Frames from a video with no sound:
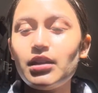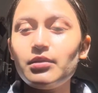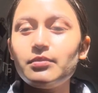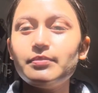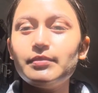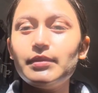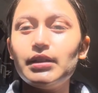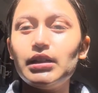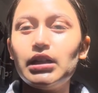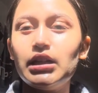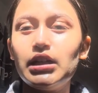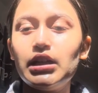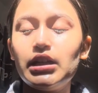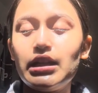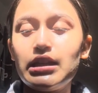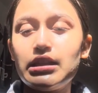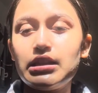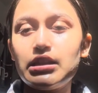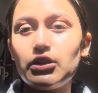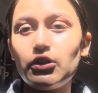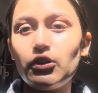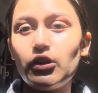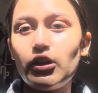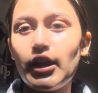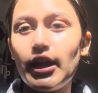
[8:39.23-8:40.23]
but
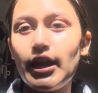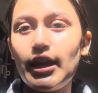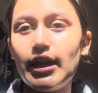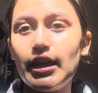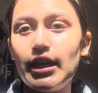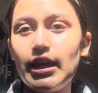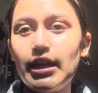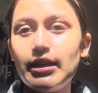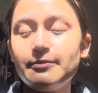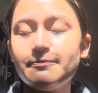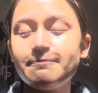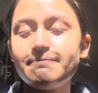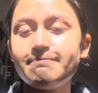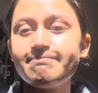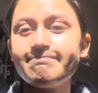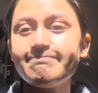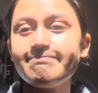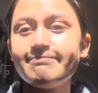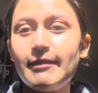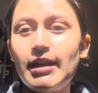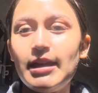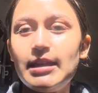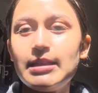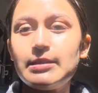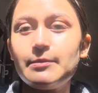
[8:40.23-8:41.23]
it's okay.
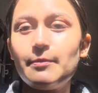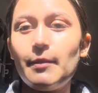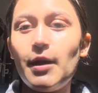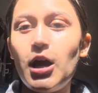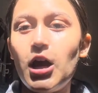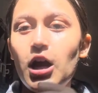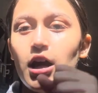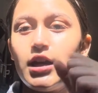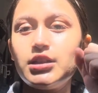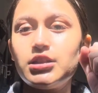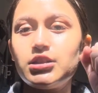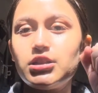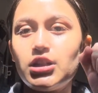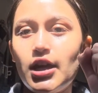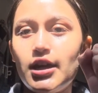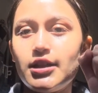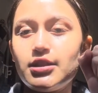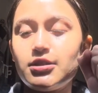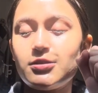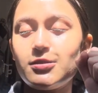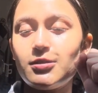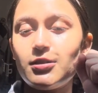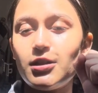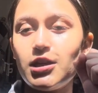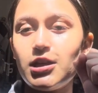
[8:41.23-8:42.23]
It's my
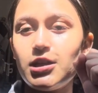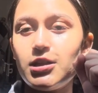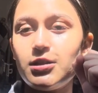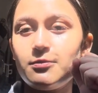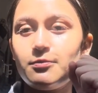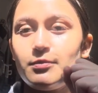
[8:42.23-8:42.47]
destiny.